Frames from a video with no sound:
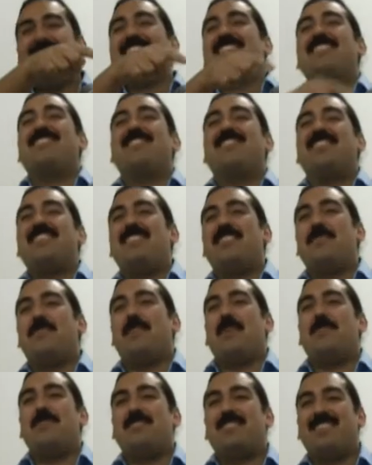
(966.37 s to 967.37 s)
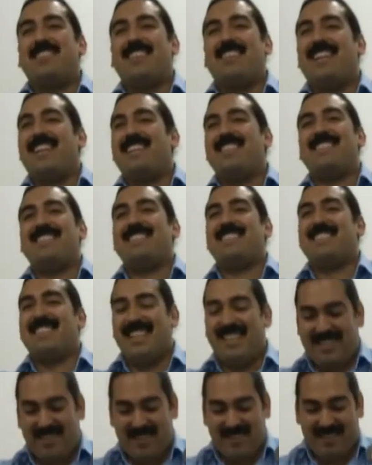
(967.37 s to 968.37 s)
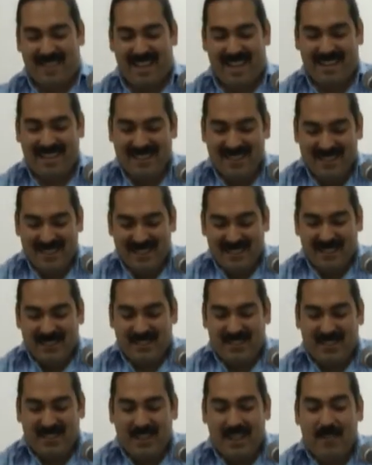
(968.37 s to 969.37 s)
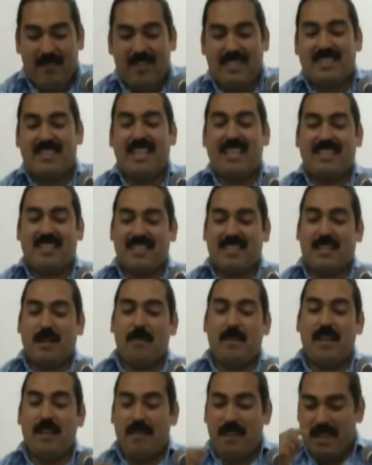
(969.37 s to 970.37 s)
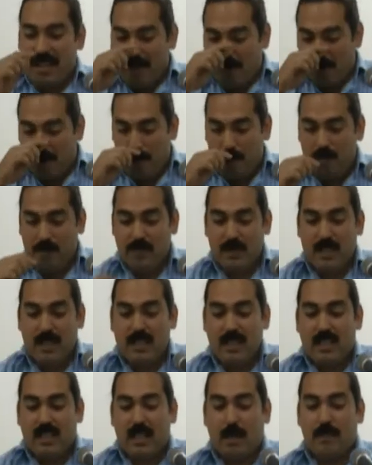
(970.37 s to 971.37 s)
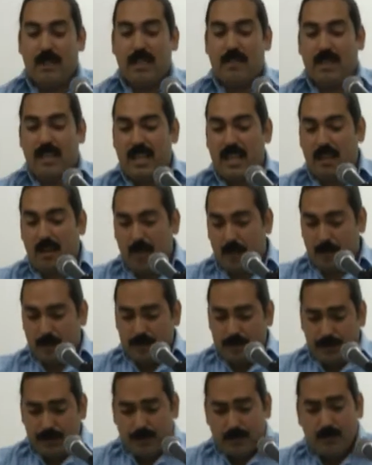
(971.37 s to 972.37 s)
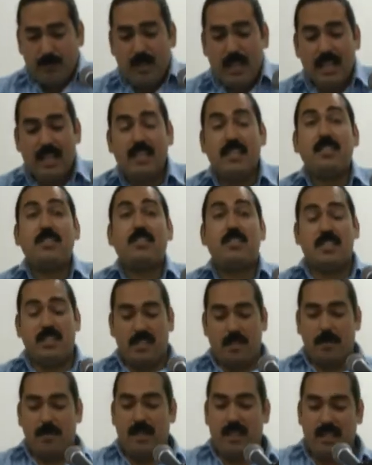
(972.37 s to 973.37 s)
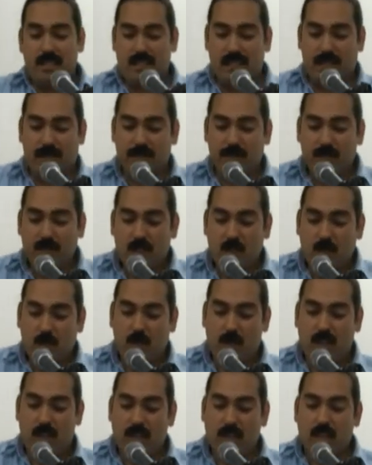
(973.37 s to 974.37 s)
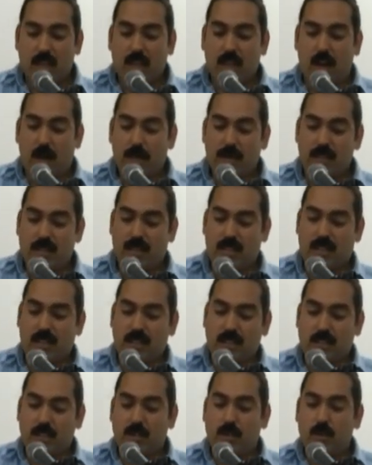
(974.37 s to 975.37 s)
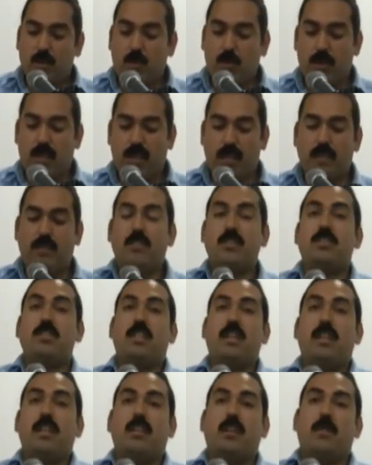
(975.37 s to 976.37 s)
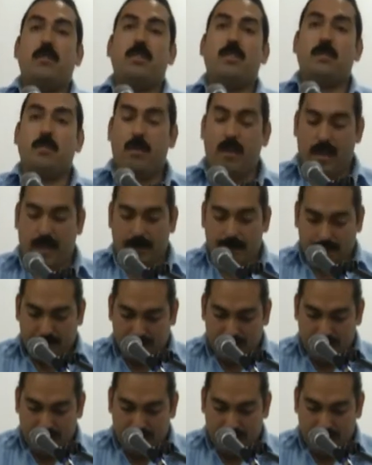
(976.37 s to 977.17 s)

He's reading the paper. Sorry, I know that. So anyways, yes, it's Camila Vallejo. Camila Vallejo, and she's a militant with the Young Communist League, the youth wing of the Chilean Communist Party.